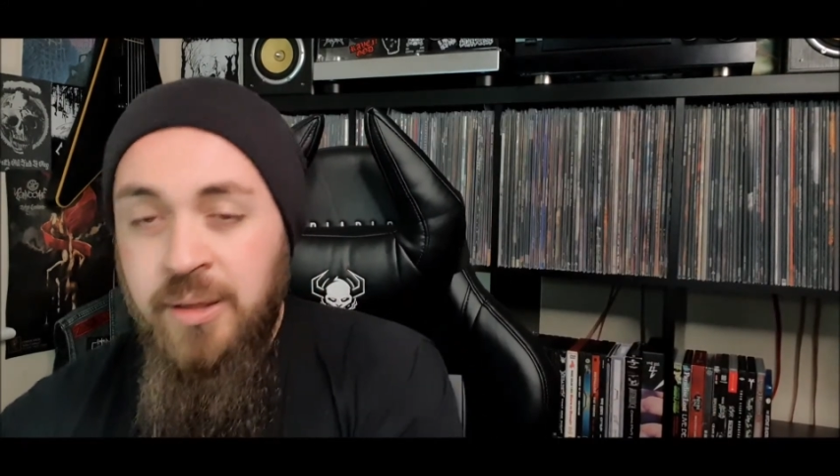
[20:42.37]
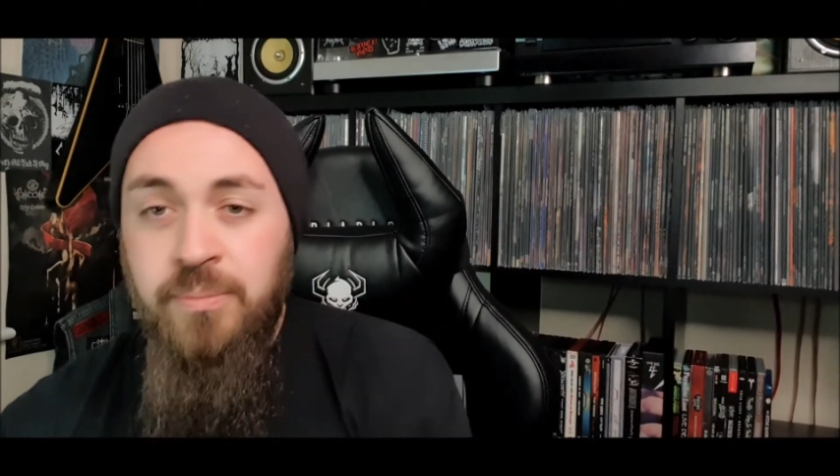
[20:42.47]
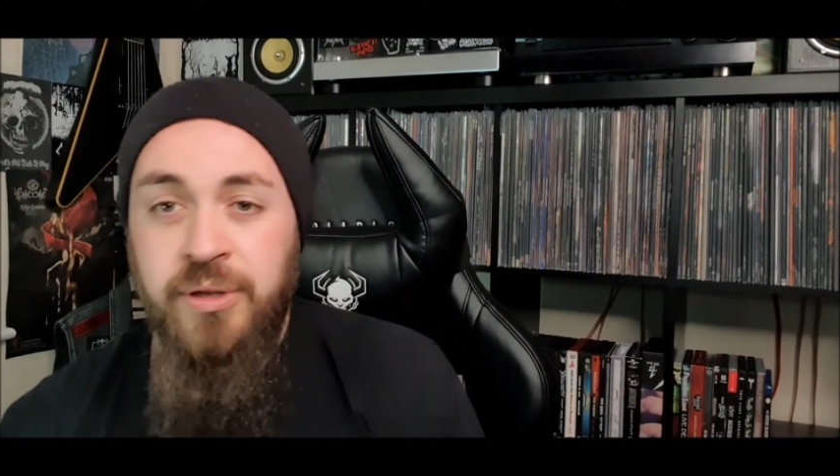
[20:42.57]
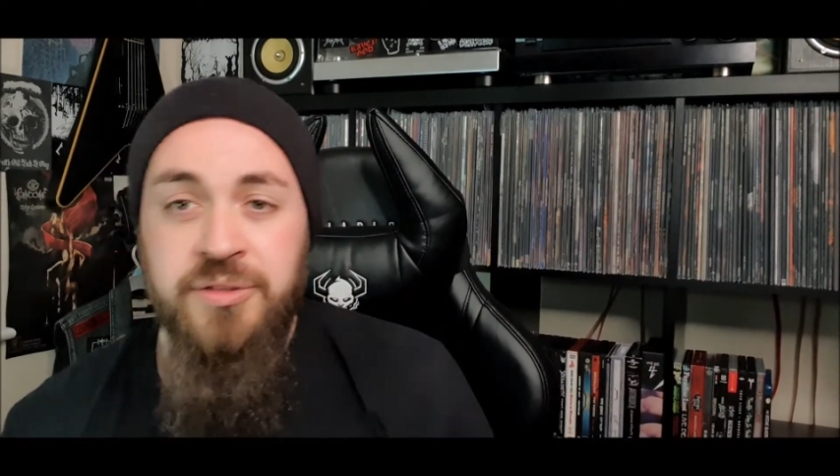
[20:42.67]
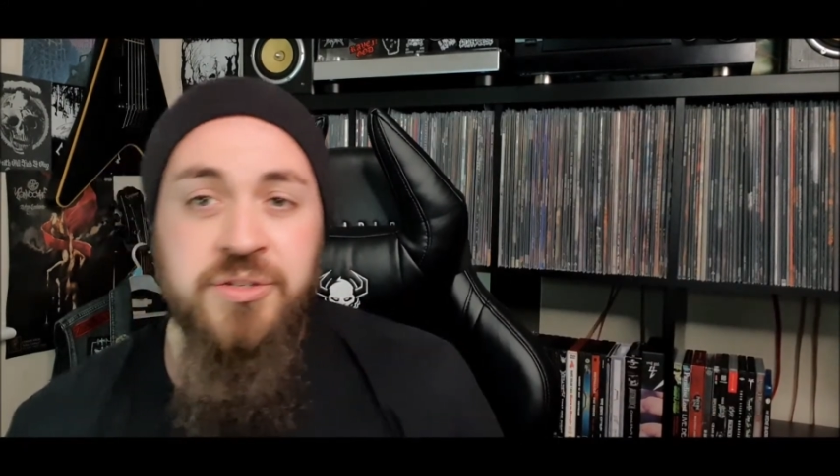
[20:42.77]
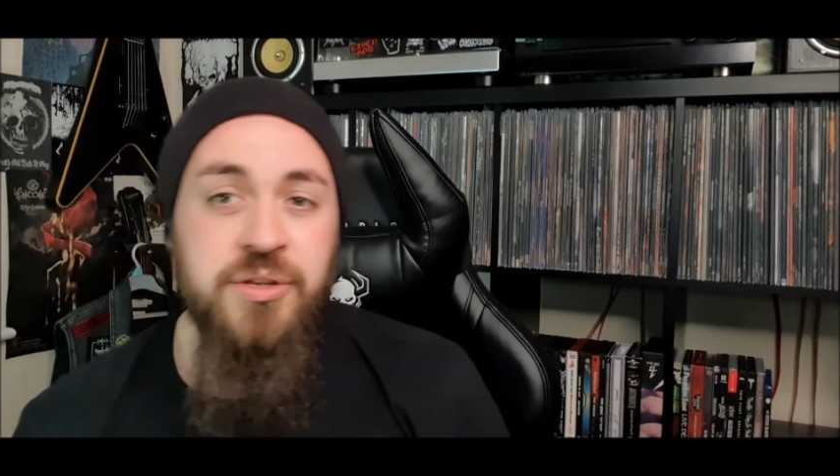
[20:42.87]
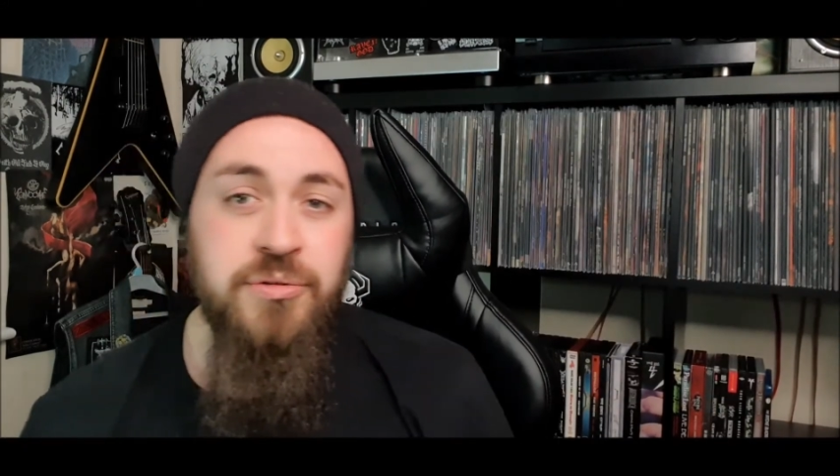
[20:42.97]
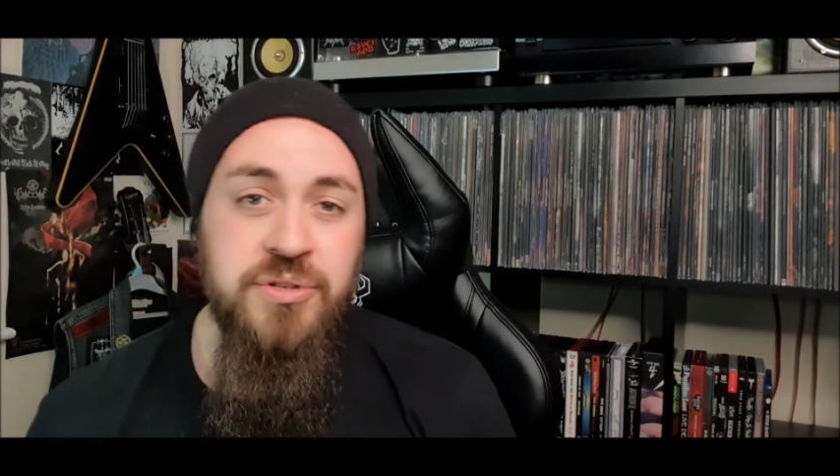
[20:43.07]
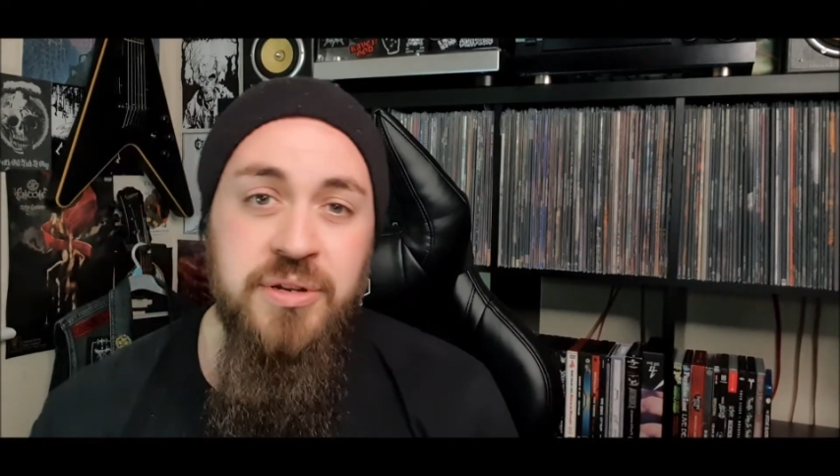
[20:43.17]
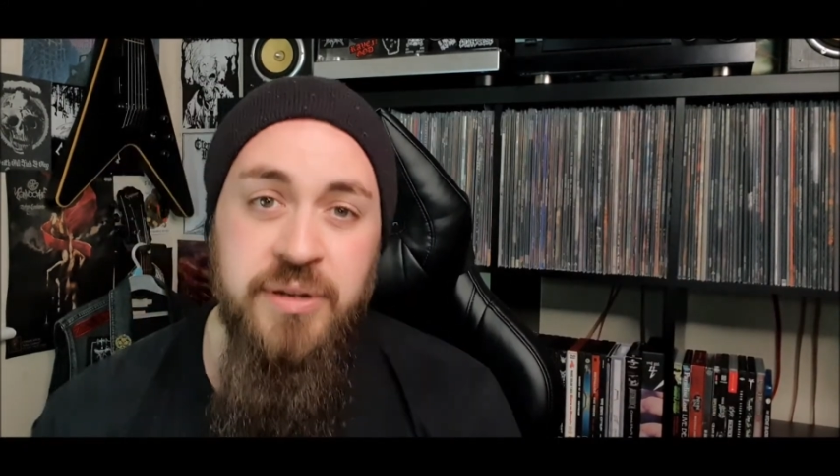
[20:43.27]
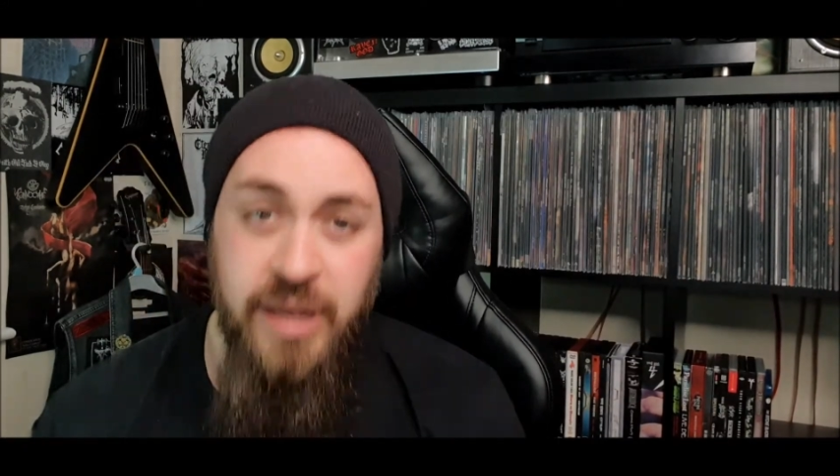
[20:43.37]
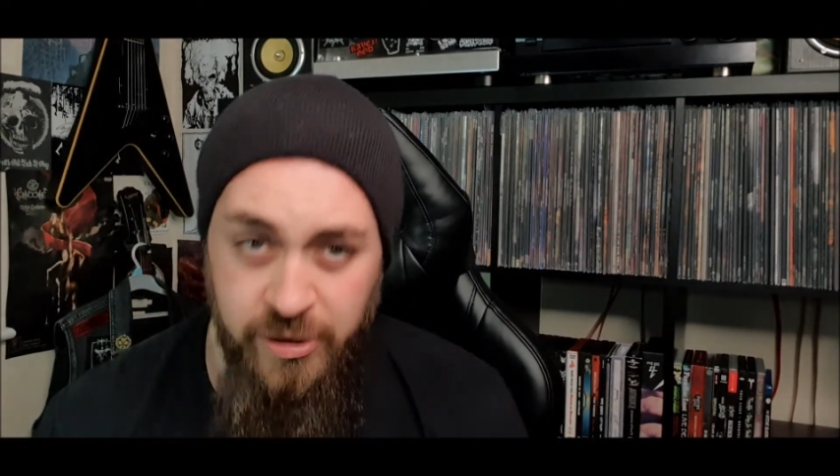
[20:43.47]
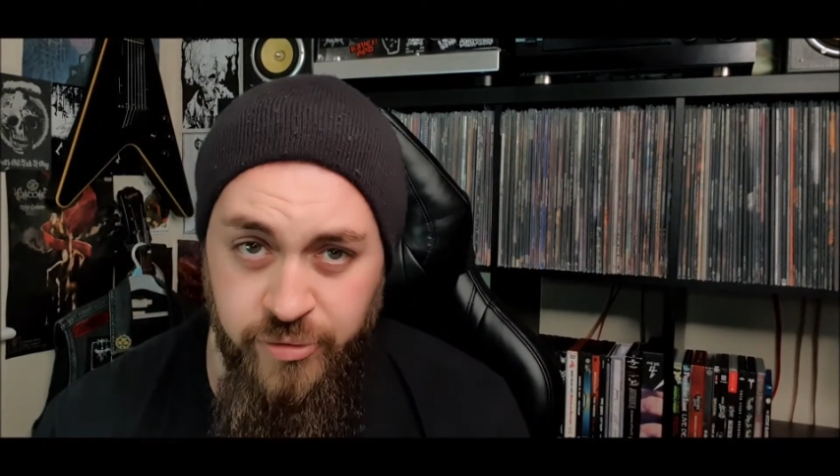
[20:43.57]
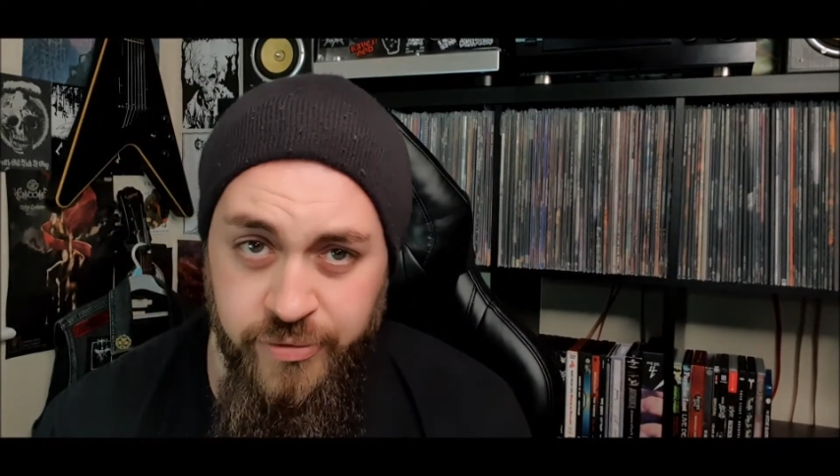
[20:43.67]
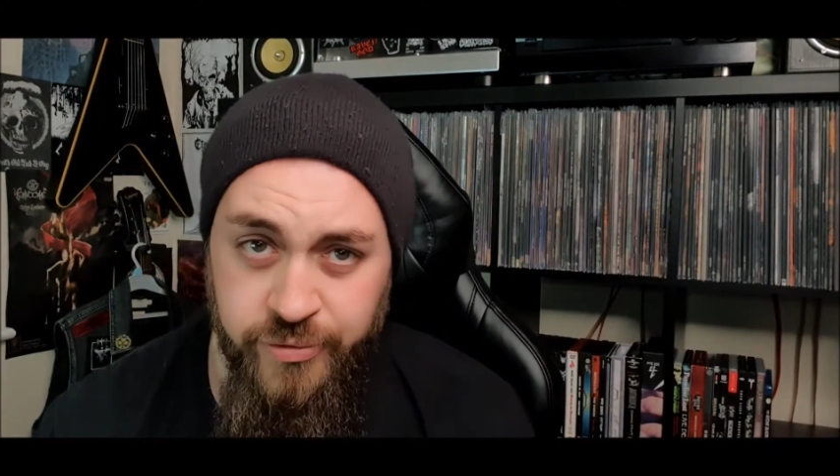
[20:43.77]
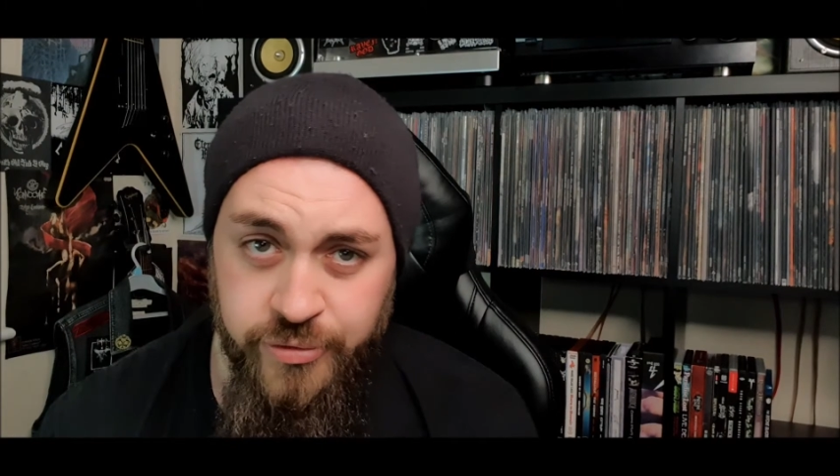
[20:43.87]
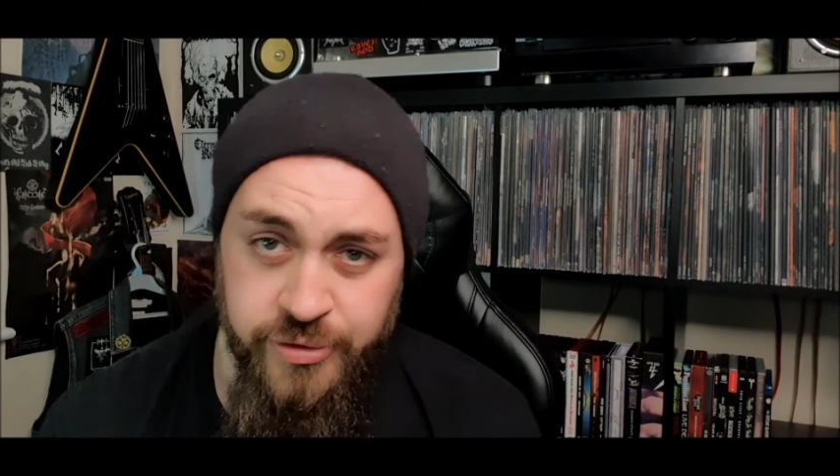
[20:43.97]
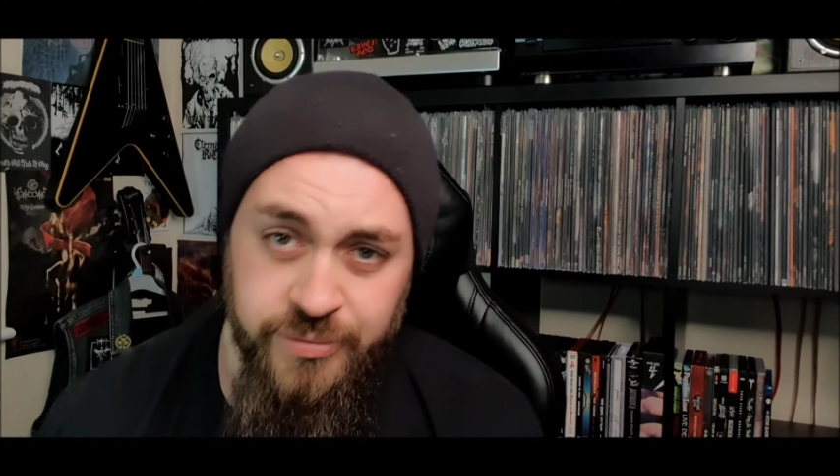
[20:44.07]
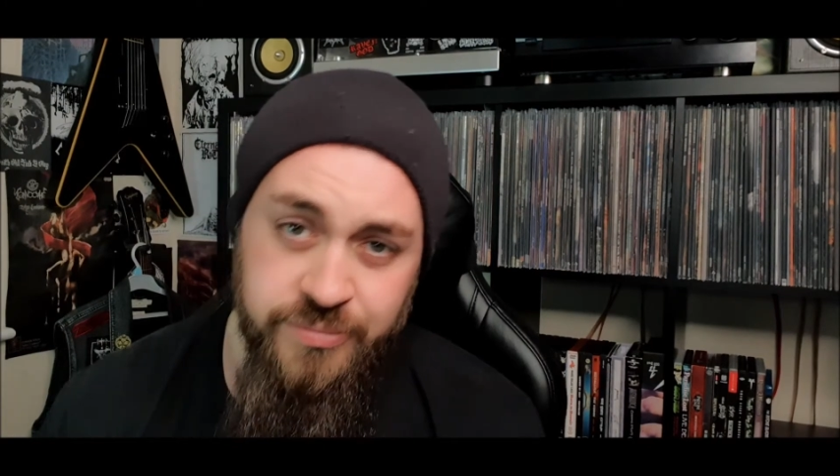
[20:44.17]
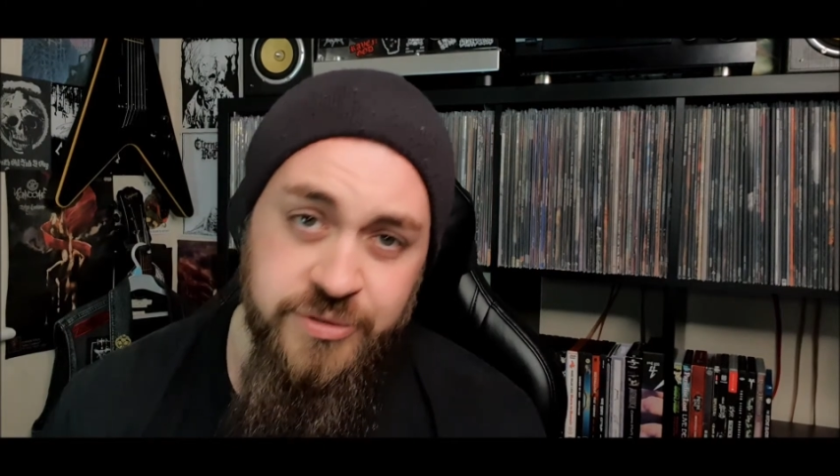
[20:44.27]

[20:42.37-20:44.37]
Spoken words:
Bloodsoaked Necrovoid.